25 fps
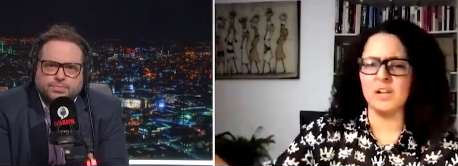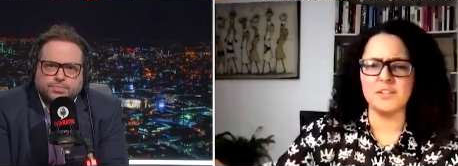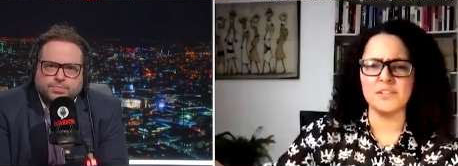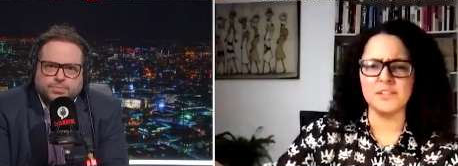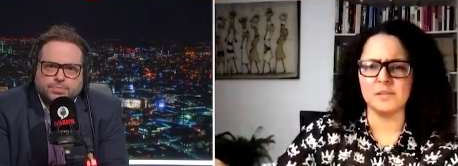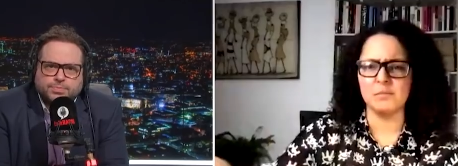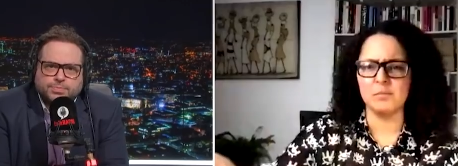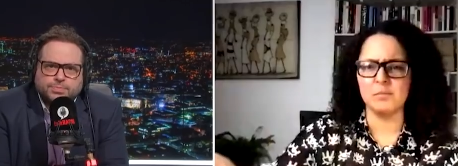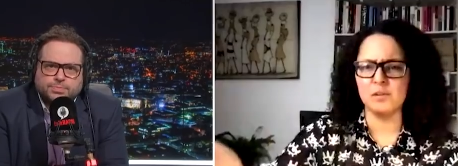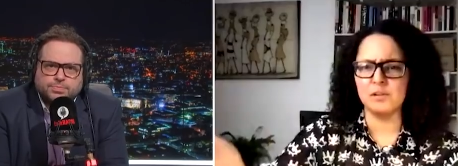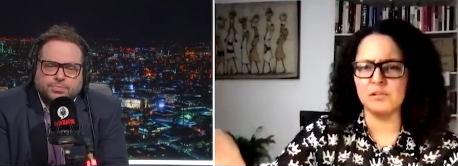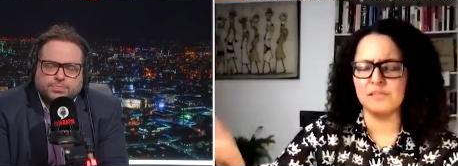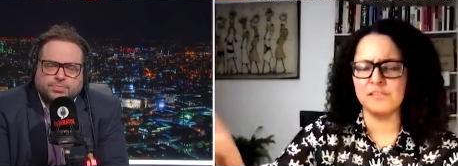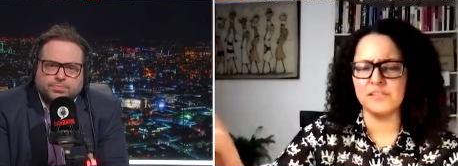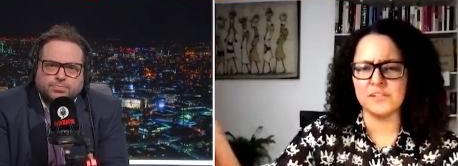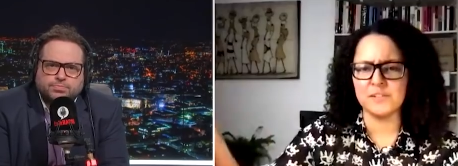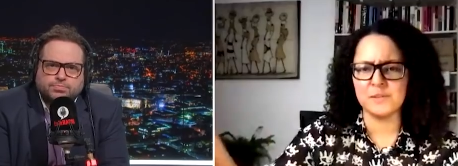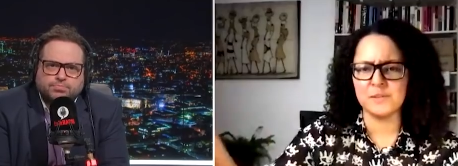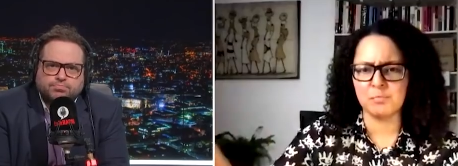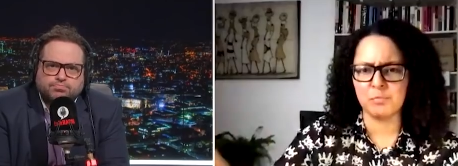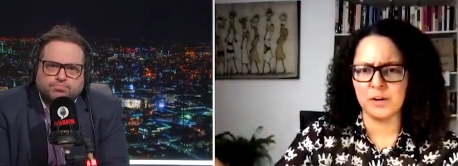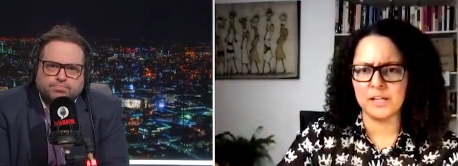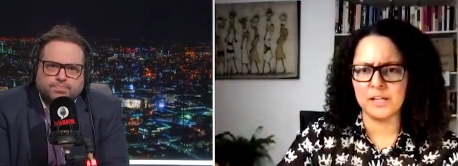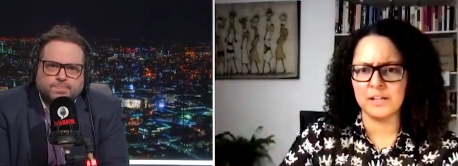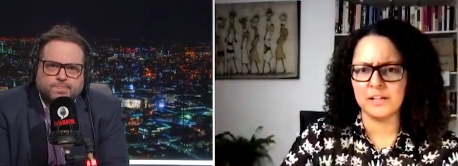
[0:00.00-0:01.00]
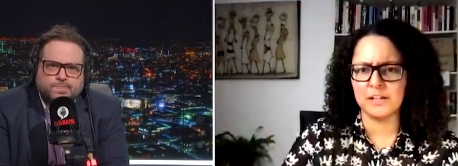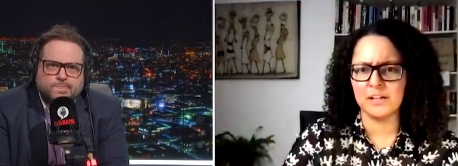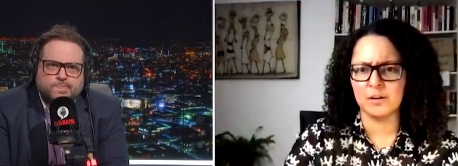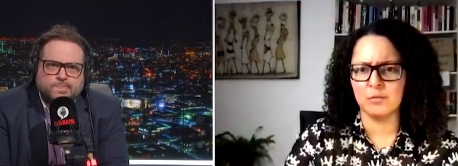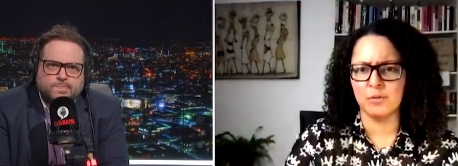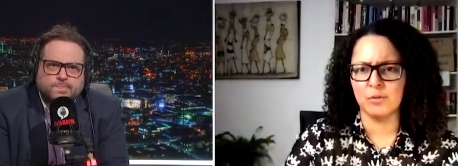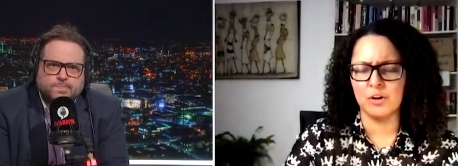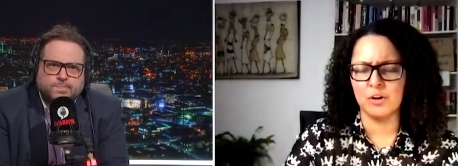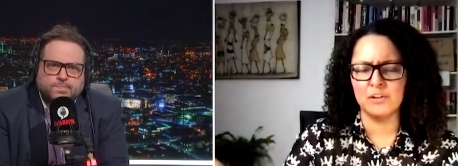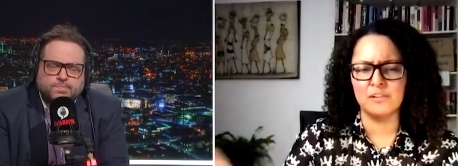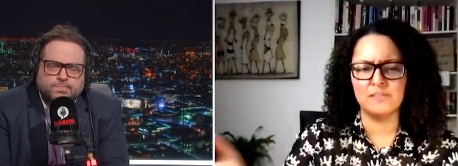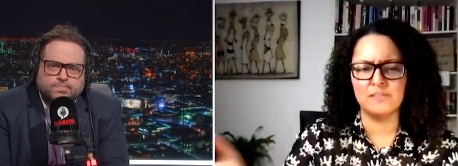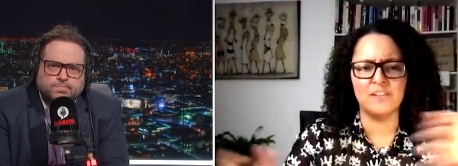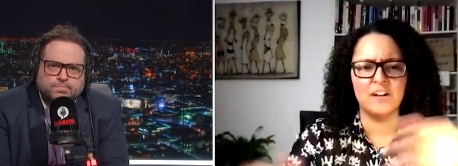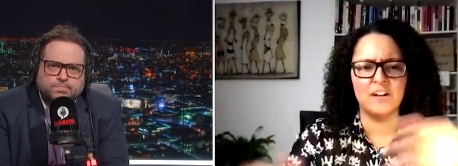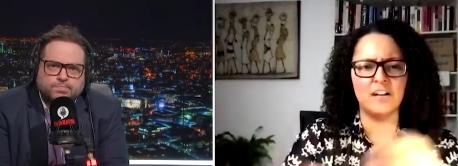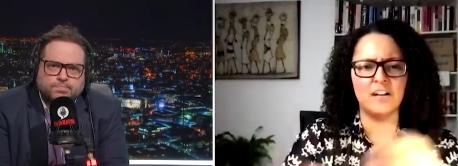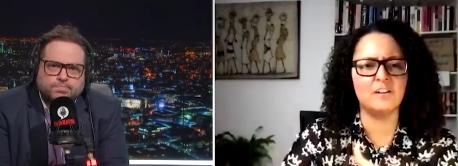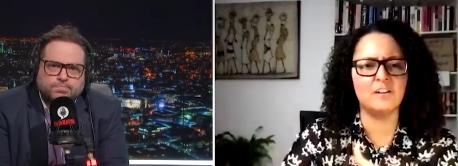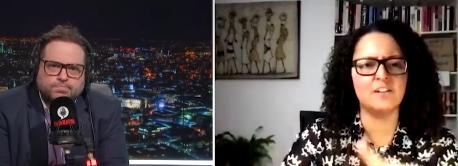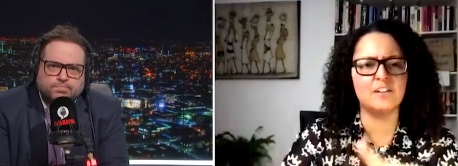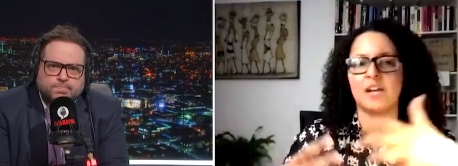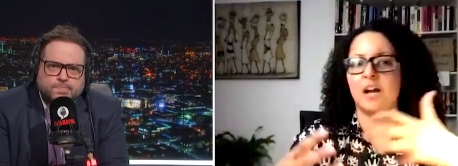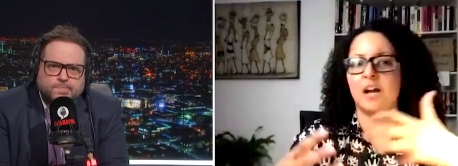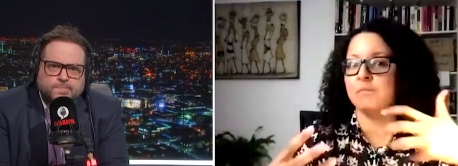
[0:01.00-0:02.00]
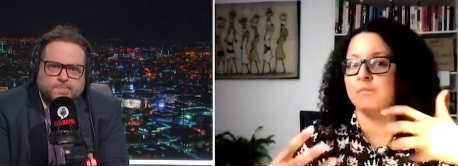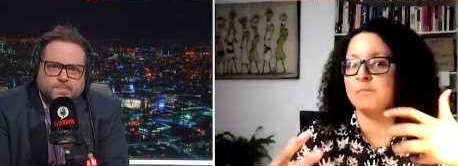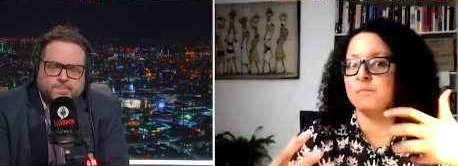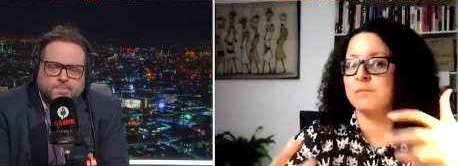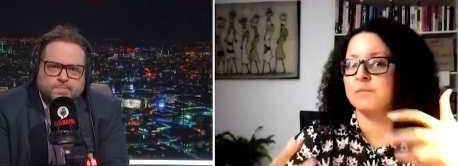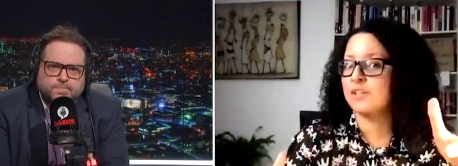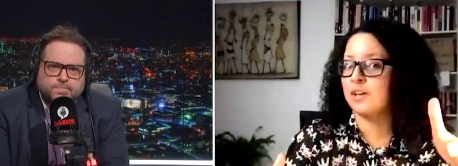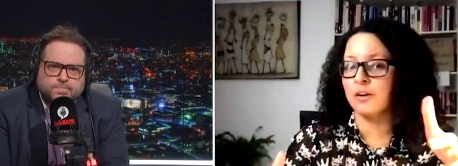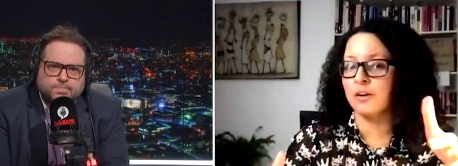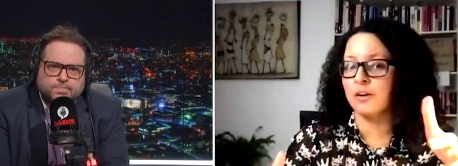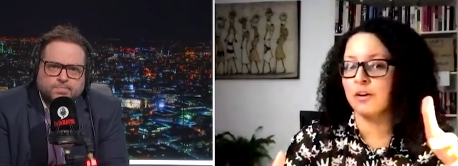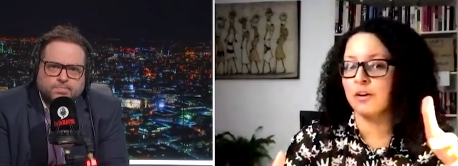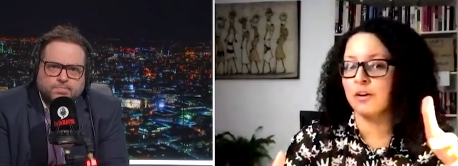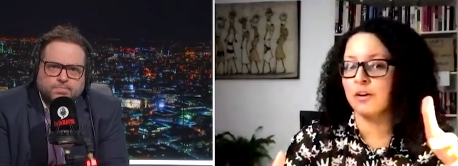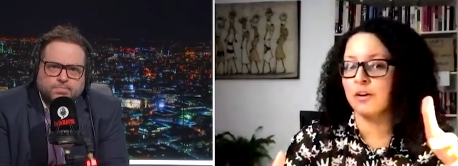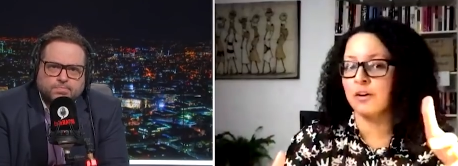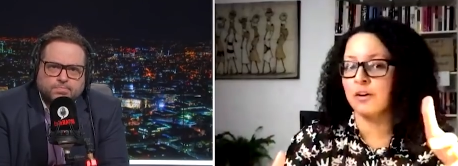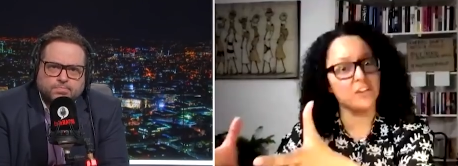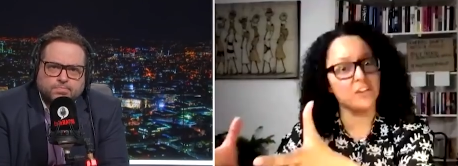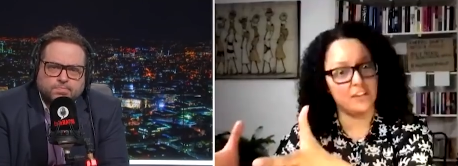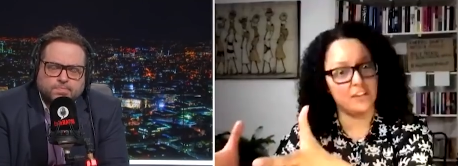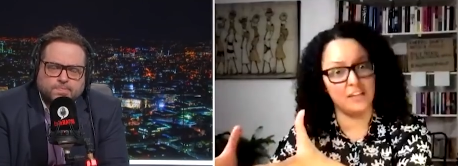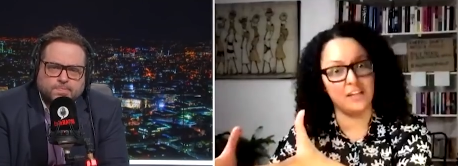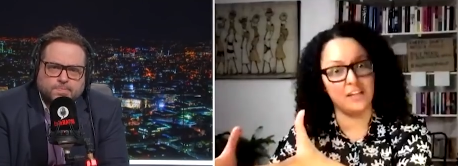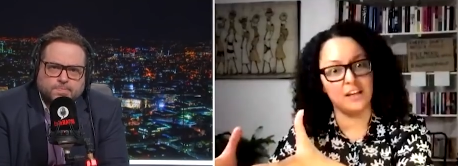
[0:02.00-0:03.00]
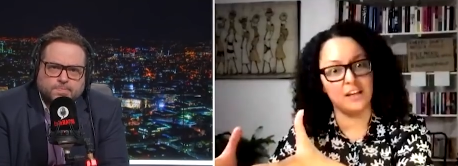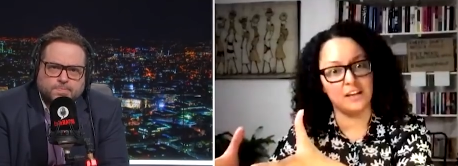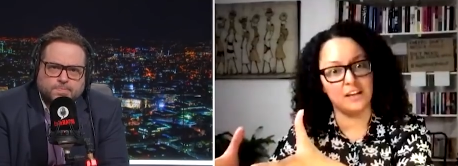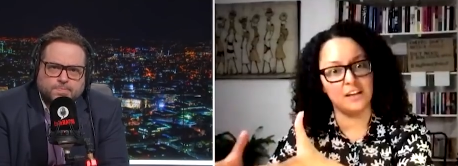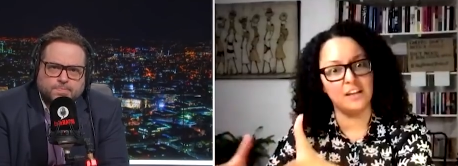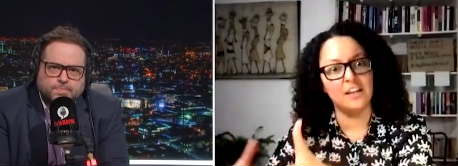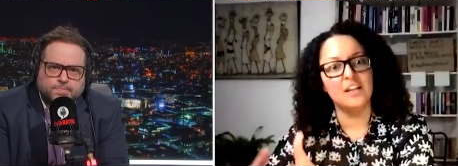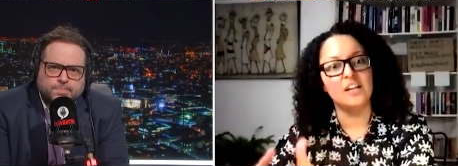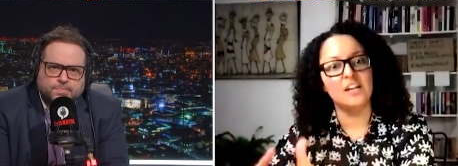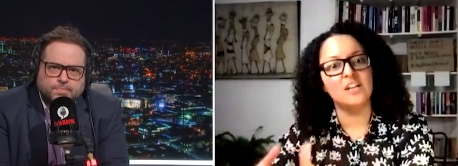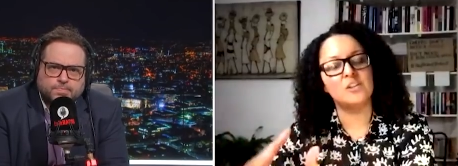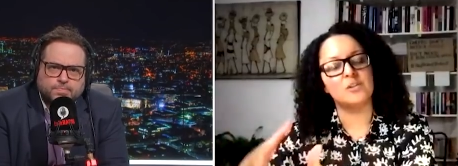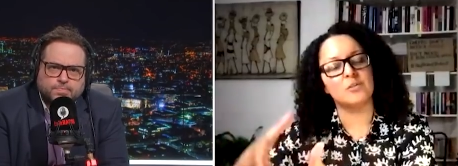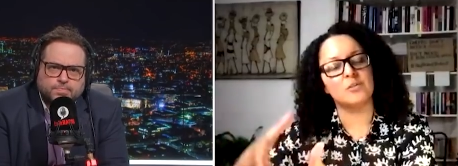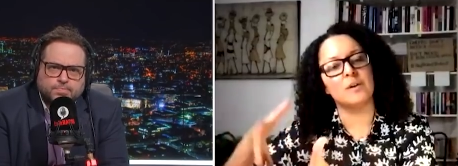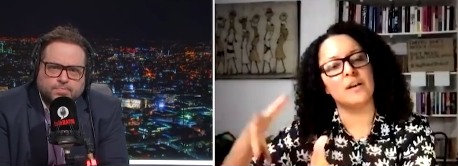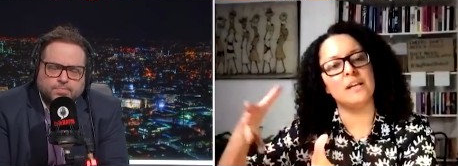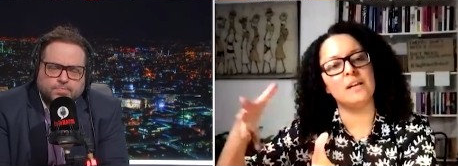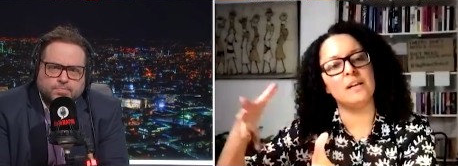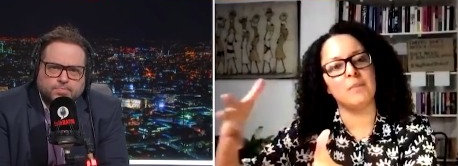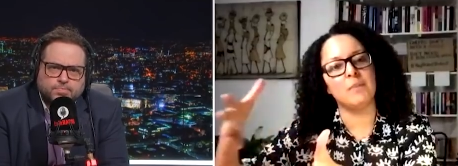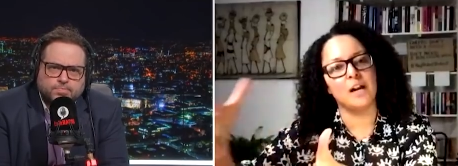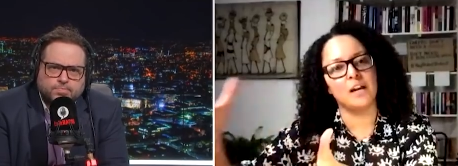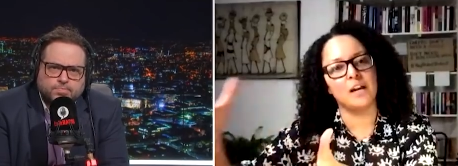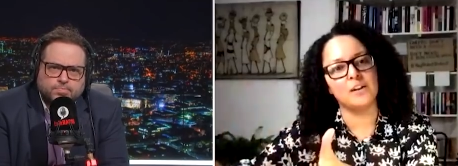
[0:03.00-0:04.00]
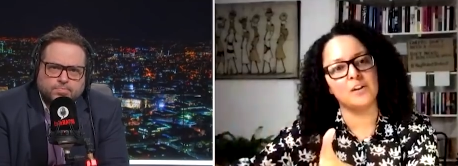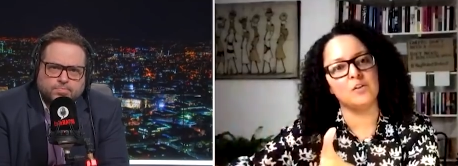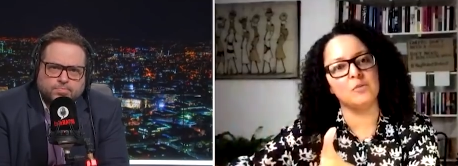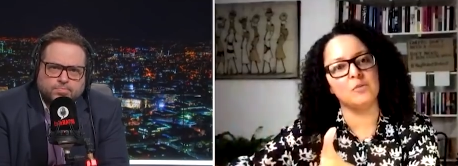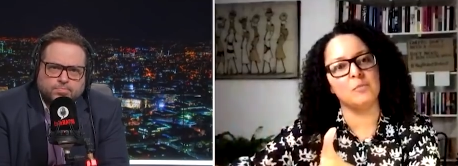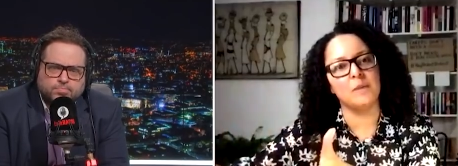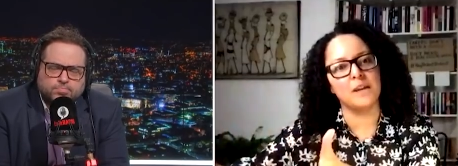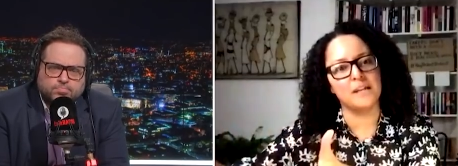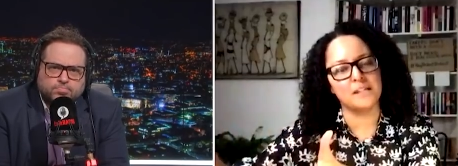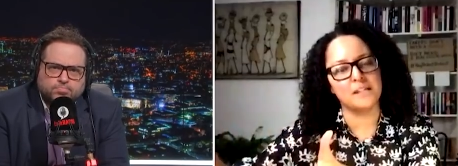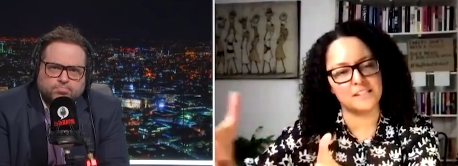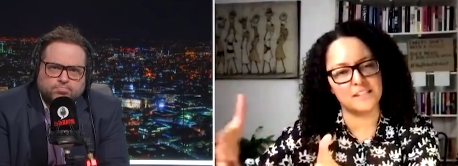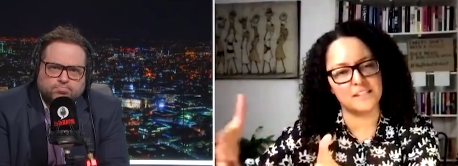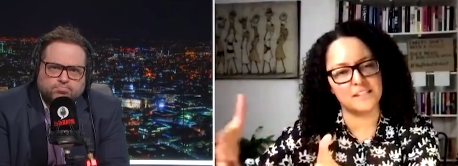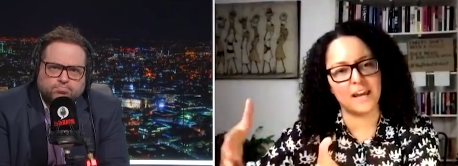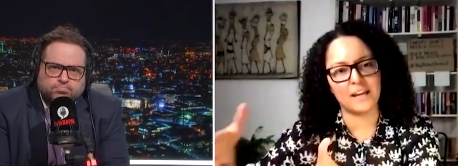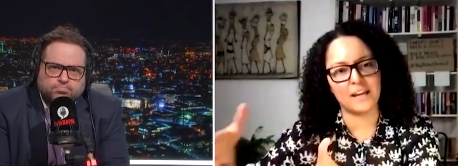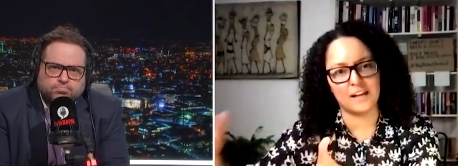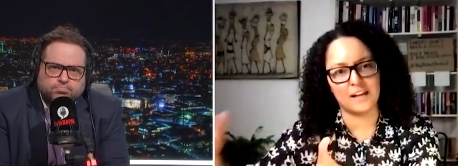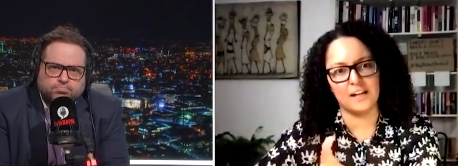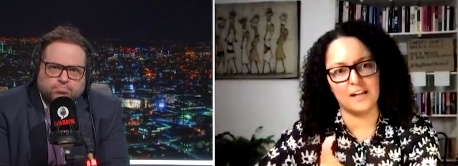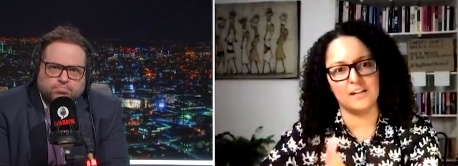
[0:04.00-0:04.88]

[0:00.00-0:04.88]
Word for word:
Speaker 1: I'm sorry, racism is inherently built in to anybody who makes that kind